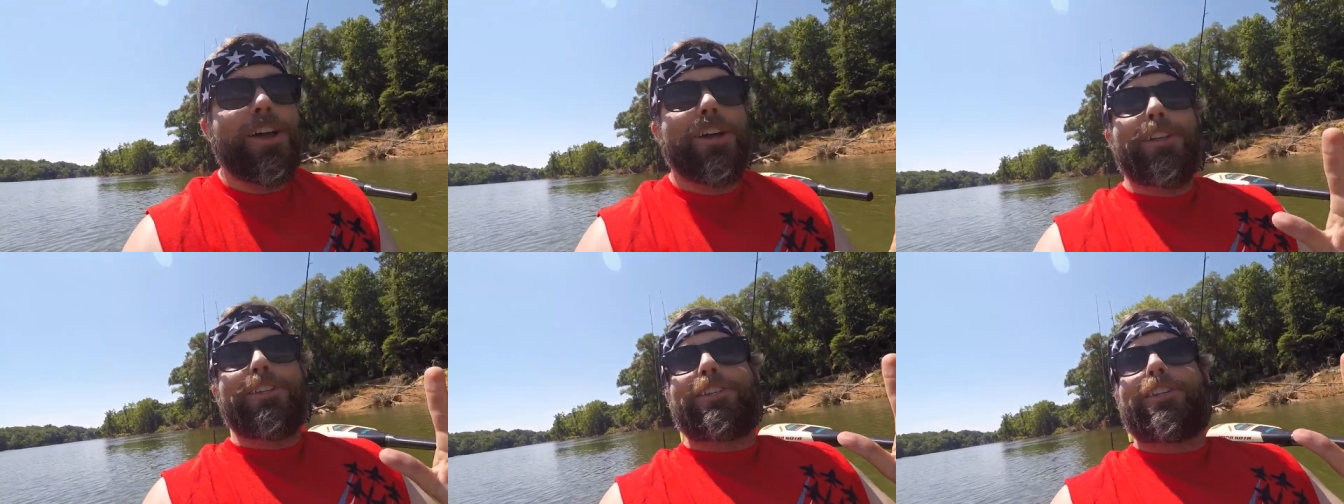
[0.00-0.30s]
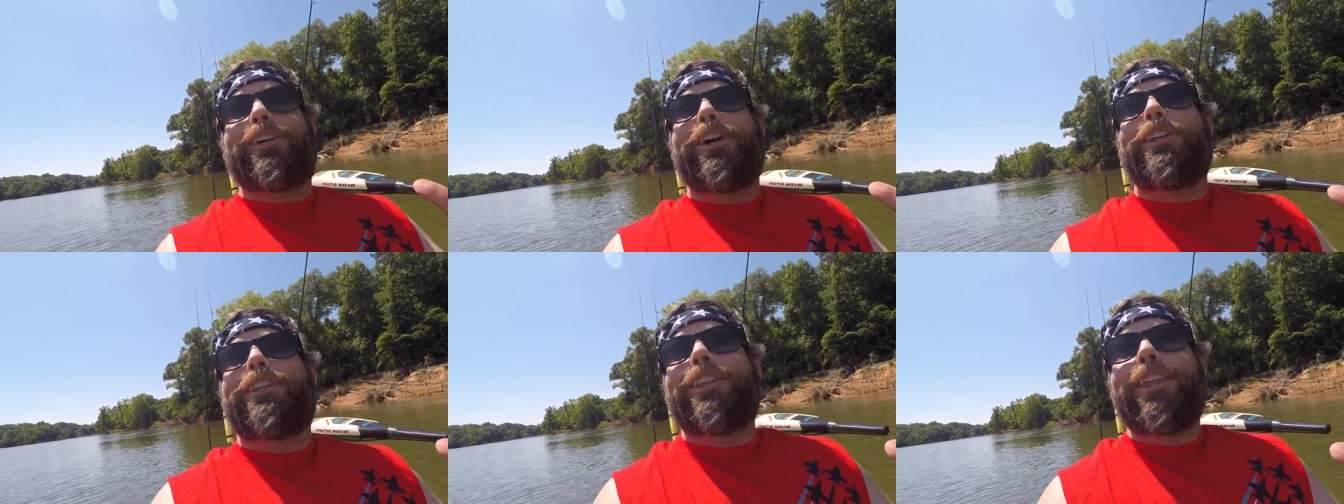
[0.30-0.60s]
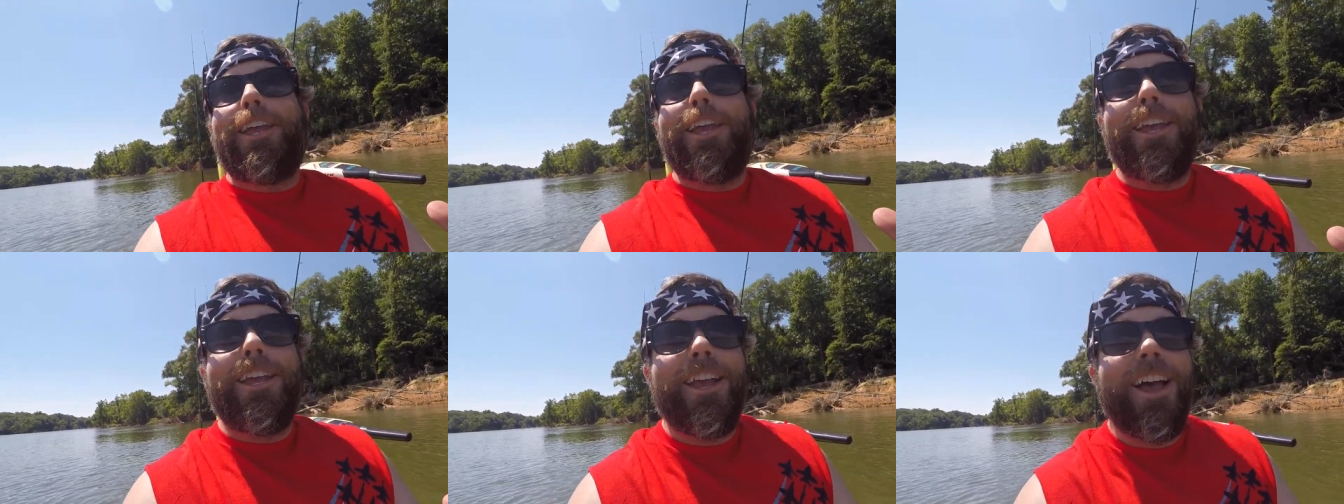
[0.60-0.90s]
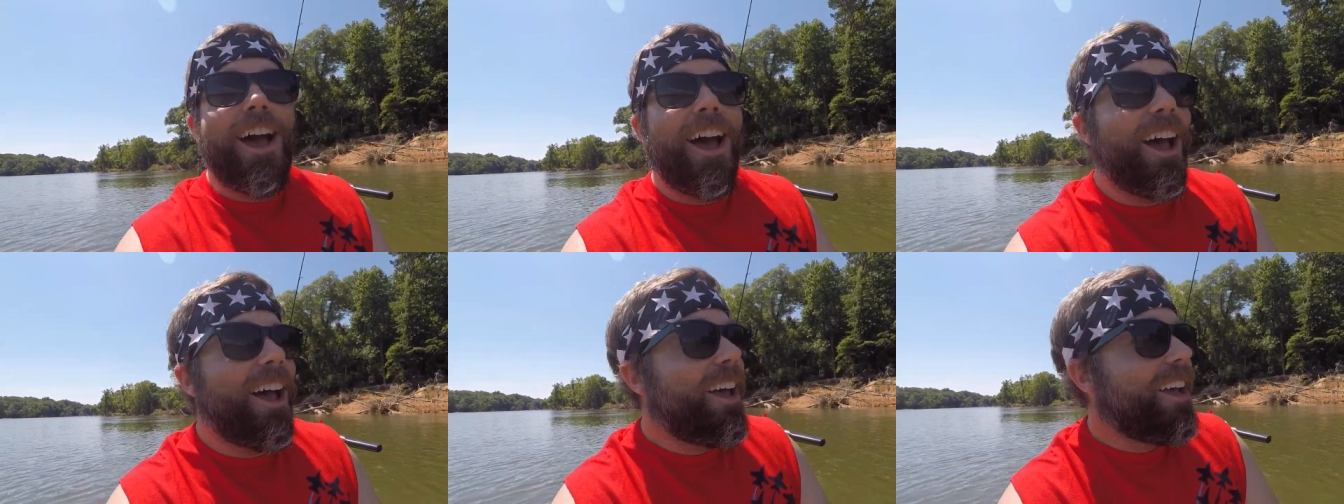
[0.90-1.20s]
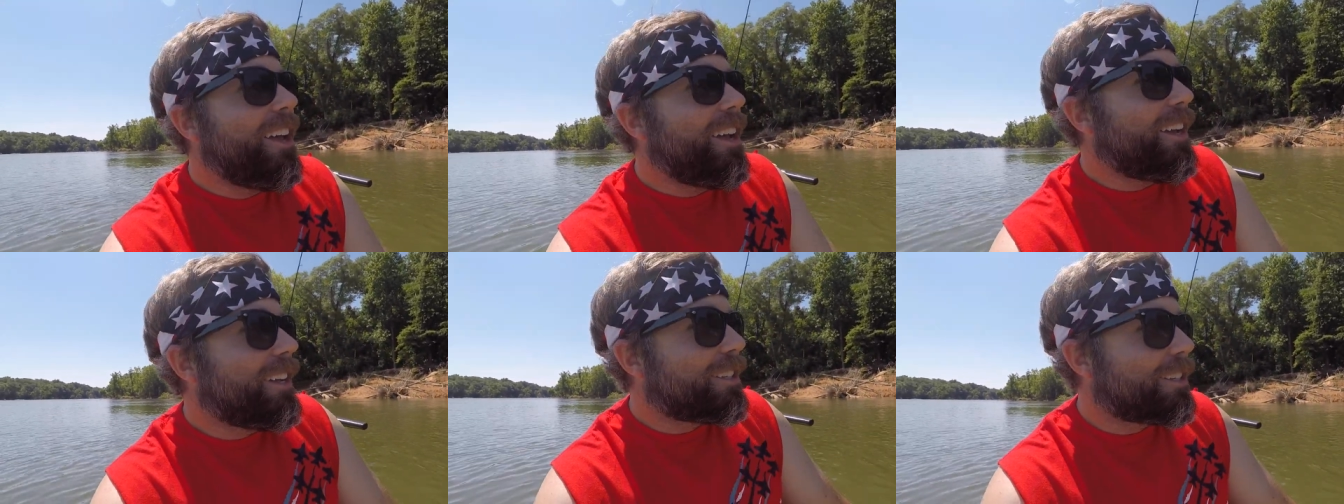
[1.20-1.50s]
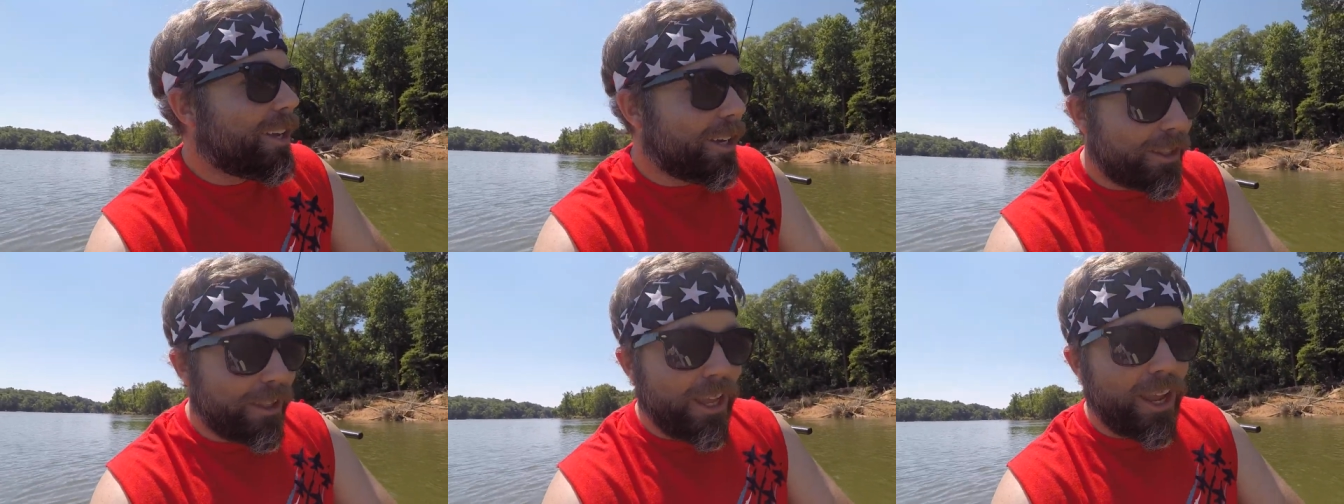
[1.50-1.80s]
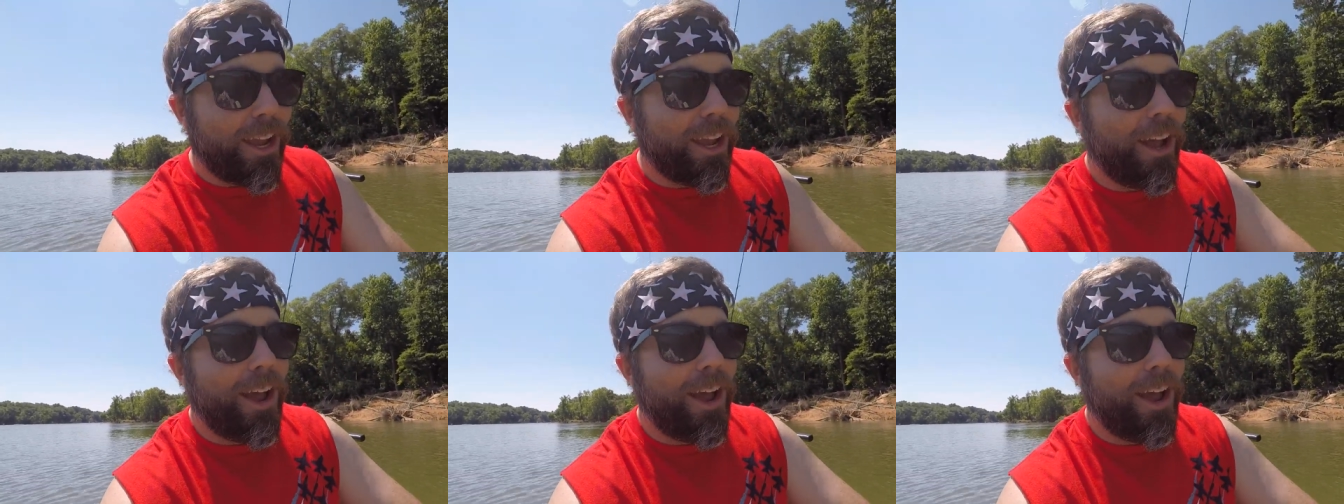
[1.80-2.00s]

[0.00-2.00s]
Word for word: it's a good thing. Uh, it's a good thing